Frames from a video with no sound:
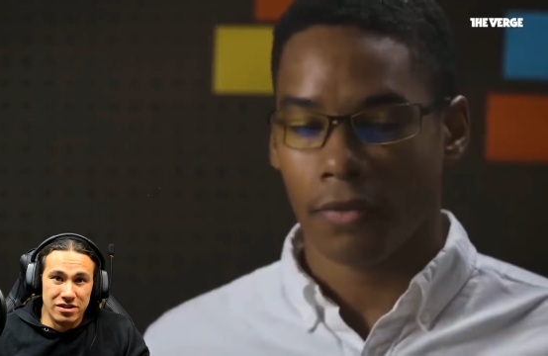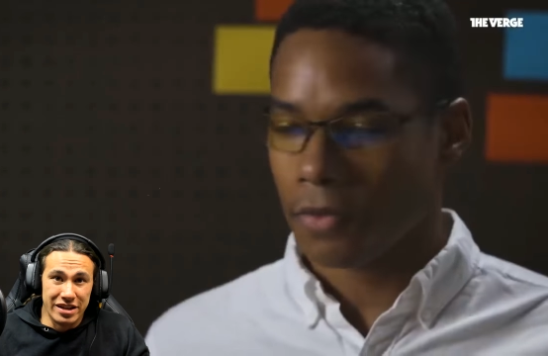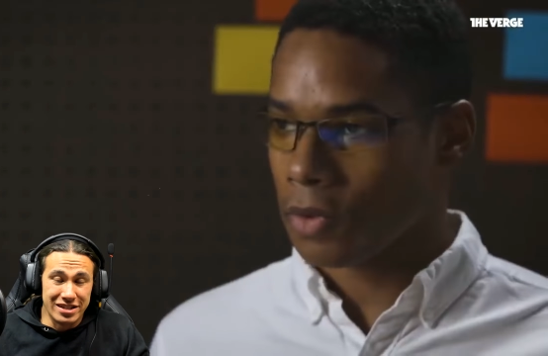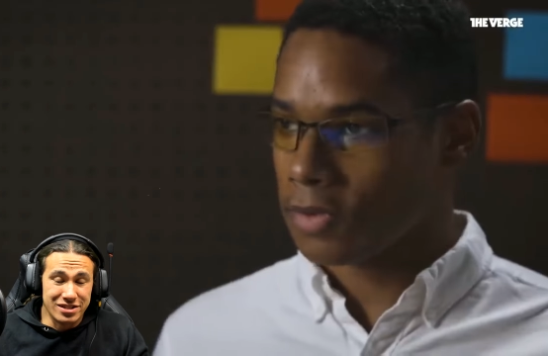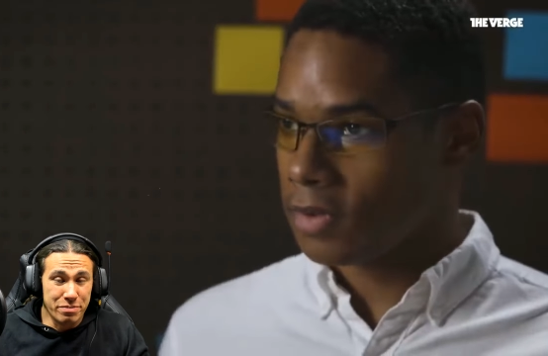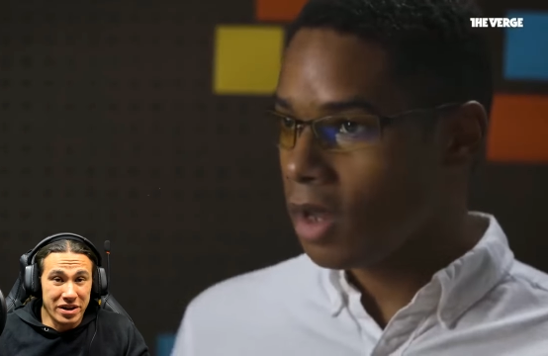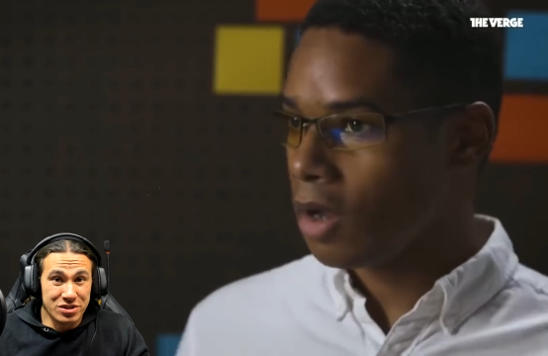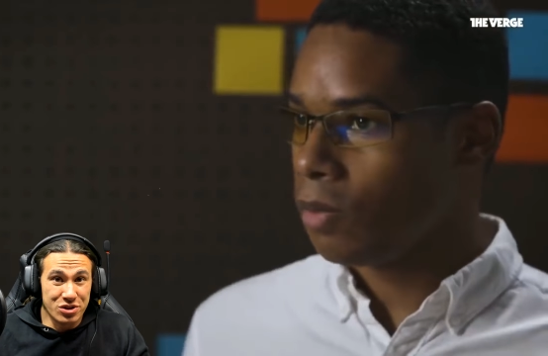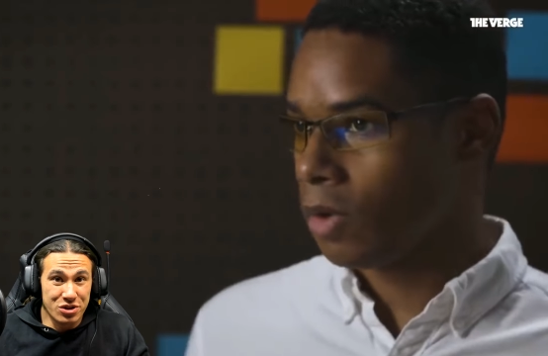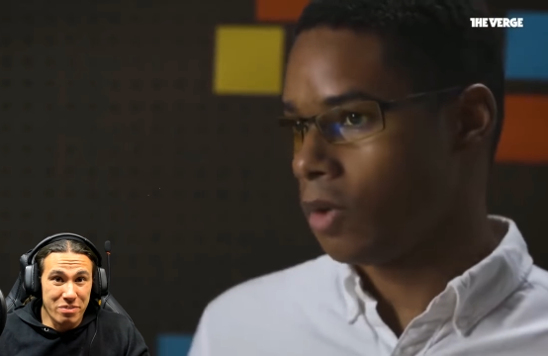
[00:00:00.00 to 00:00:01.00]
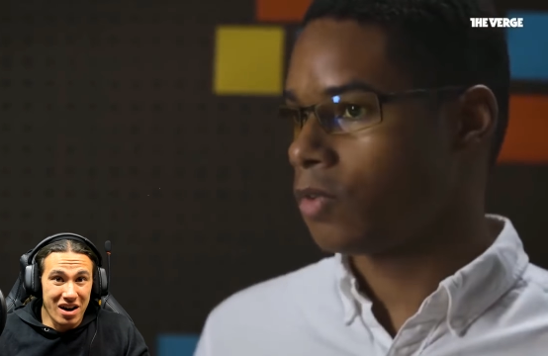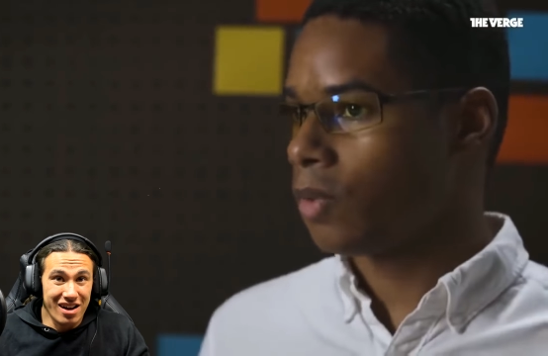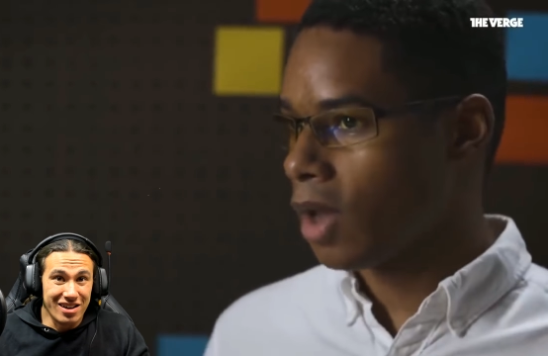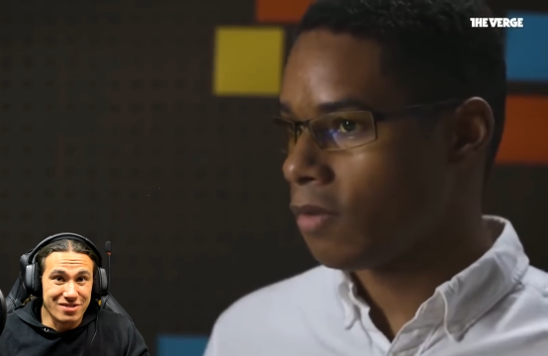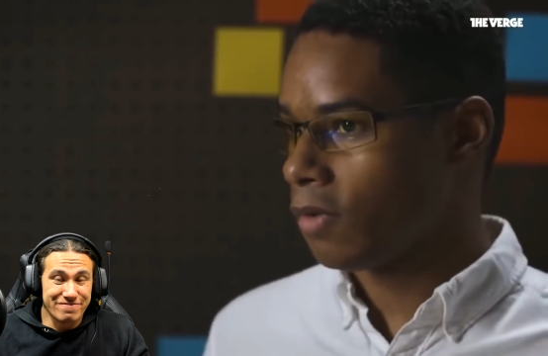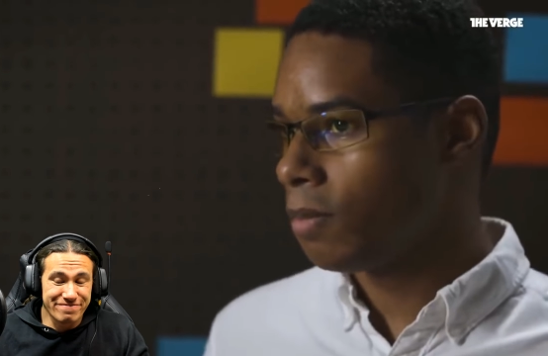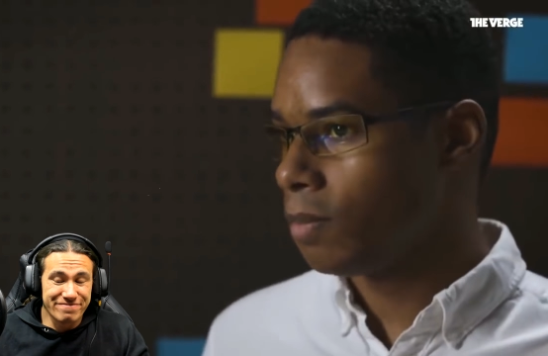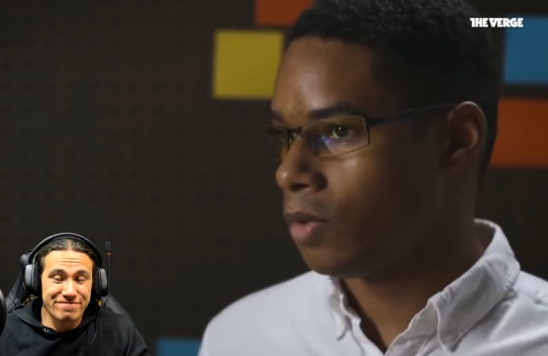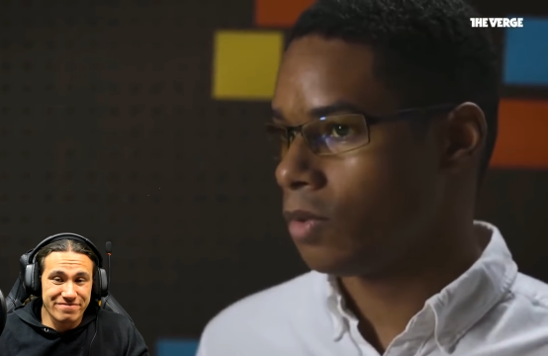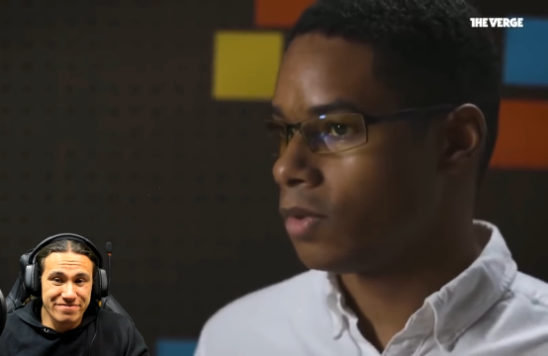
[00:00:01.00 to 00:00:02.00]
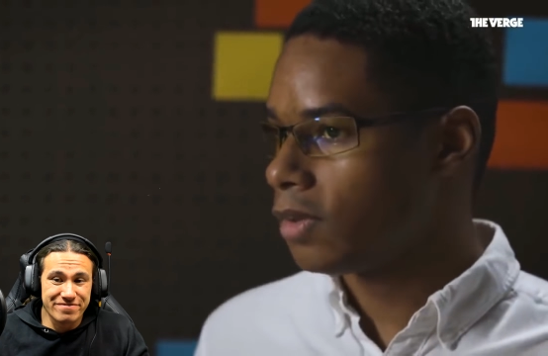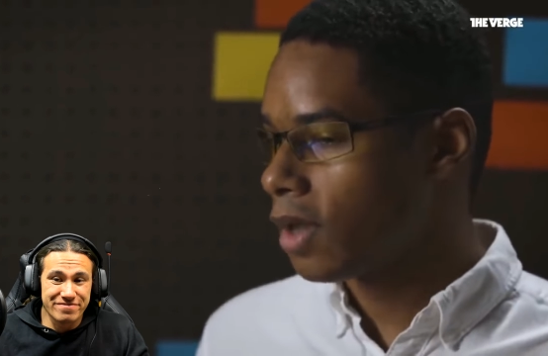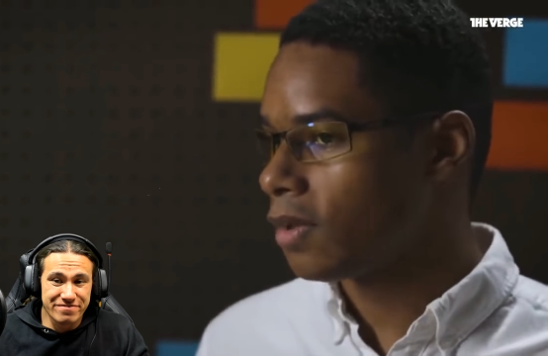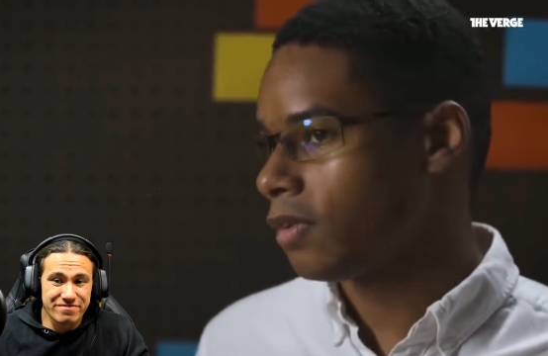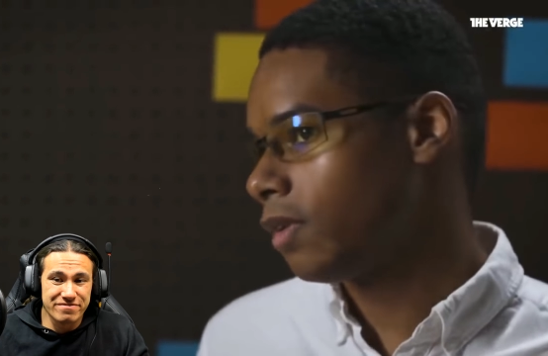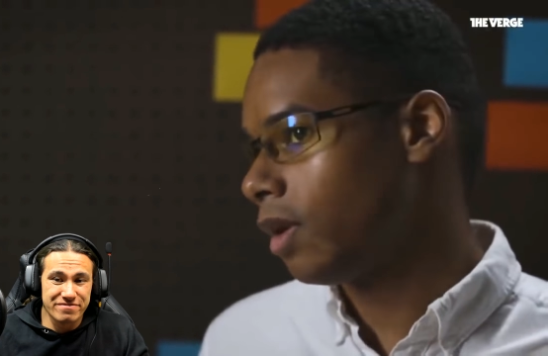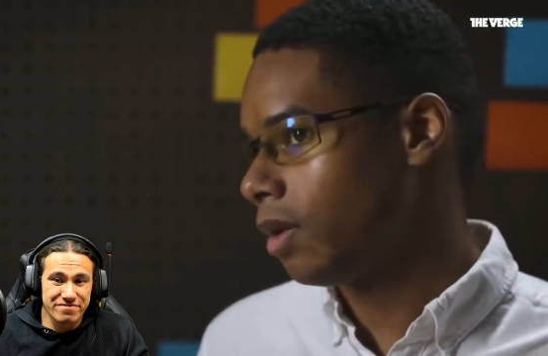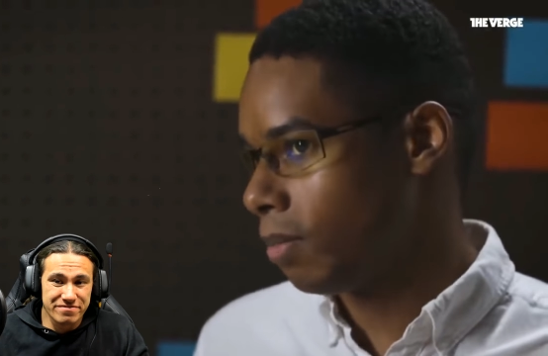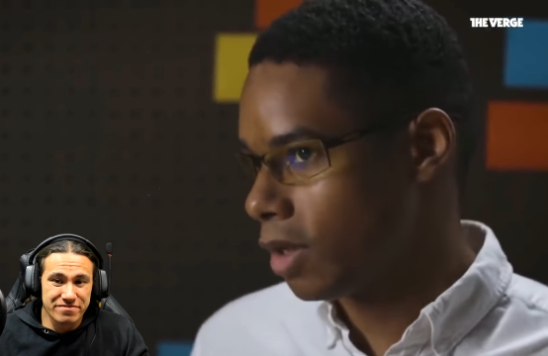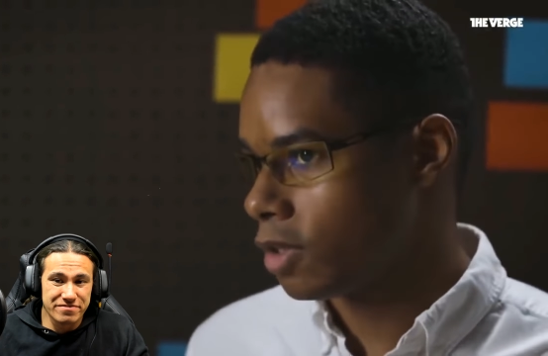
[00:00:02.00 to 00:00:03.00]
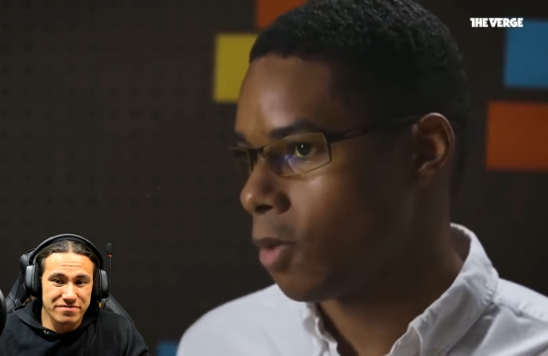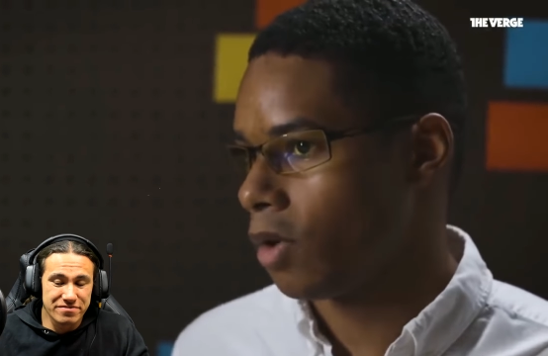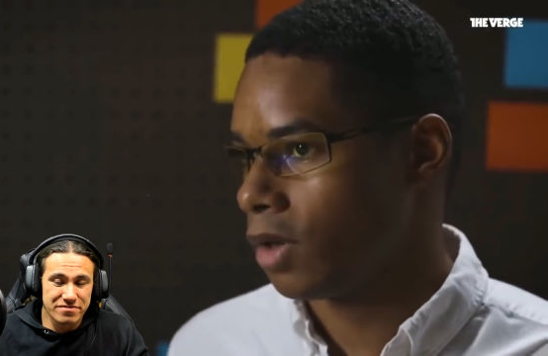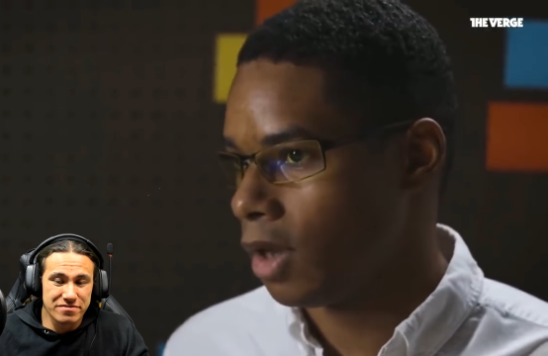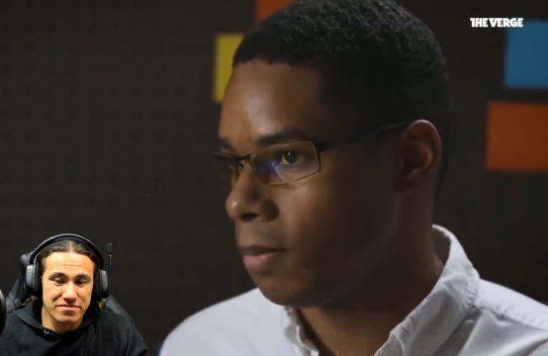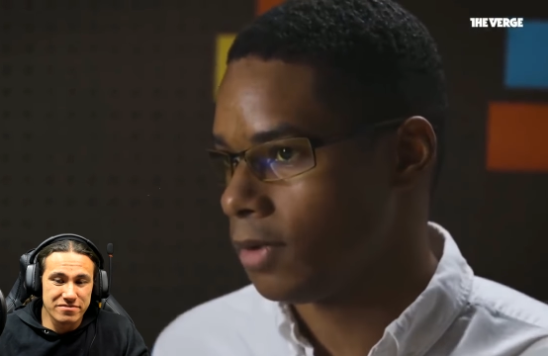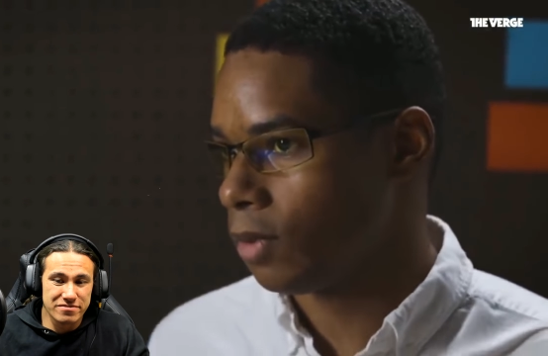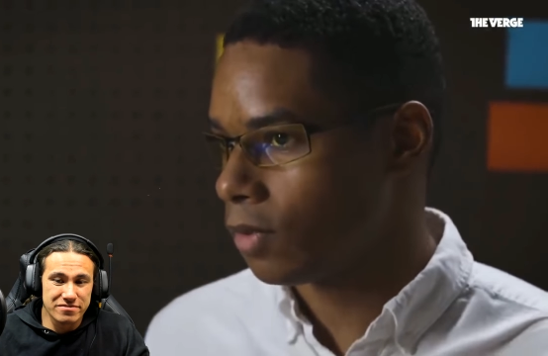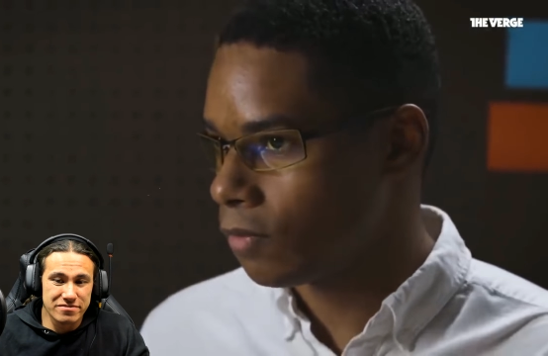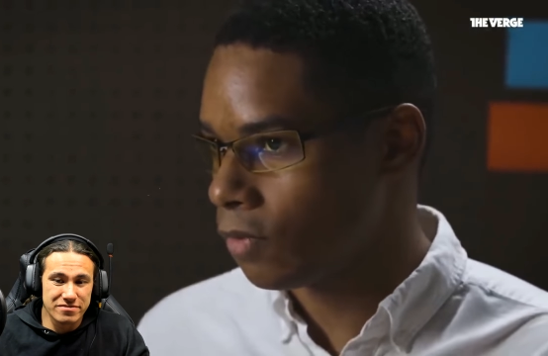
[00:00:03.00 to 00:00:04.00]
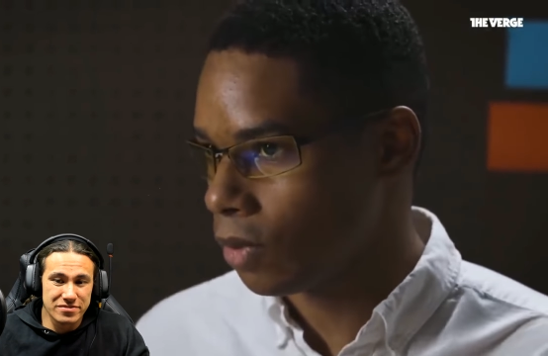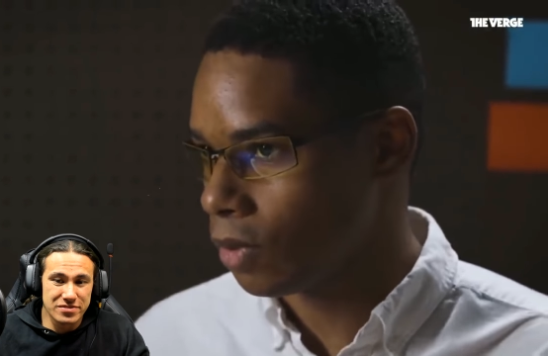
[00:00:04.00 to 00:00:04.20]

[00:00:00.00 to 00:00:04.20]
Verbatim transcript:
Speaker 1: And of course now we also have a computer to test and benchmark games here at The